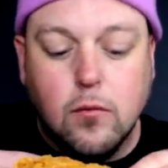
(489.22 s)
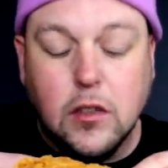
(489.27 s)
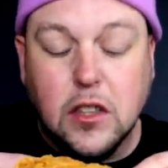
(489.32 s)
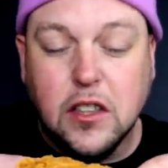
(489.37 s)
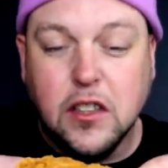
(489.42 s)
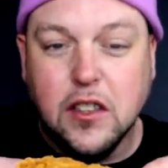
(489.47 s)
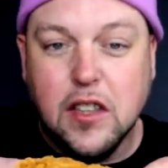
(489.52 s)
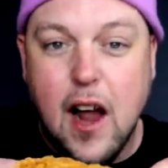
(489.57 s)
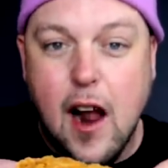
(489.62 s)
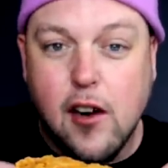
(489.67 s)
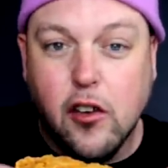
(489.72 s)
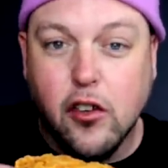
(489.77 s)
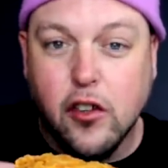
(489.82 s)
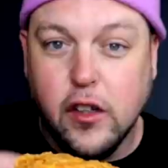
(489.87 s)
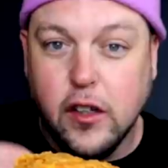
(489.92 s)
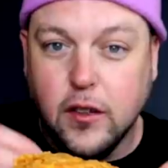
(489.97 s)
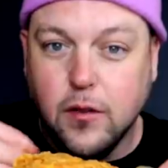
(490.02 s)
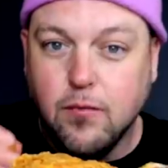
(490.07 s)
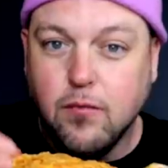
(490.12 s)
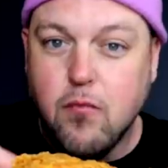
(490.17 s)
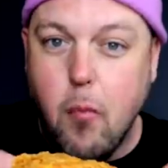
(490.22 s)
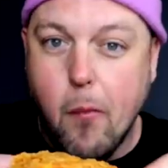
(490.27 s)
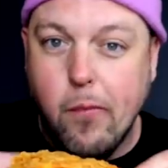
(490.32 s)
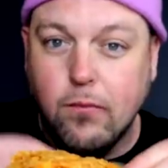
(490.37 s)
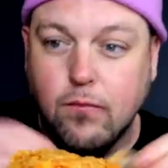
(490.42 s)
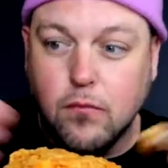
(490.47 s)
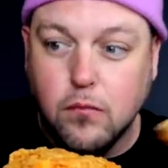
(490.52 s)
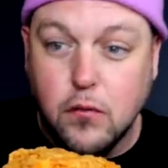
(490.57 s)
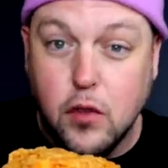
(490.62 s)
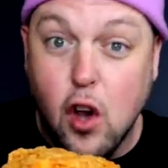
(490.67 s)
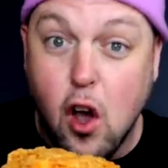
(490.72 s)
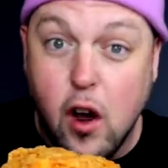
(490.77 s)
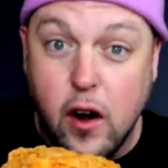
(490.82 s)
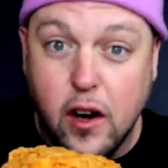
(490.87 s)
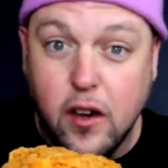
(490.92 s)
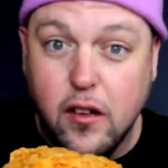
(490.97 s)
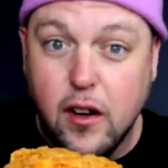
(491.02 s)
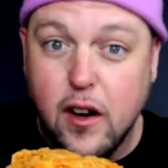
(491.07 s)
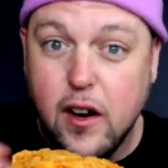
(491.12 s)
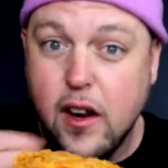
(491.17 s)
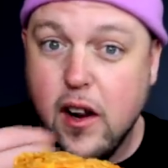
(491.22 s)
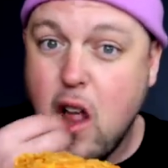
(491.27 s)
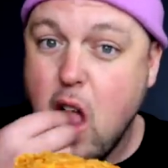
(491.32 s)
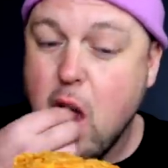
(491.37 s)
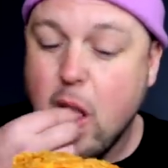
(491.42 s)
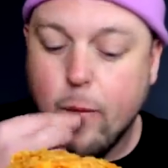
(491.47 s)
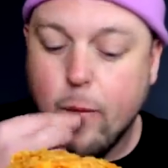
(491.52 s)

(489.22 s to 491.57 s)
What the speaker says: is actually not in today.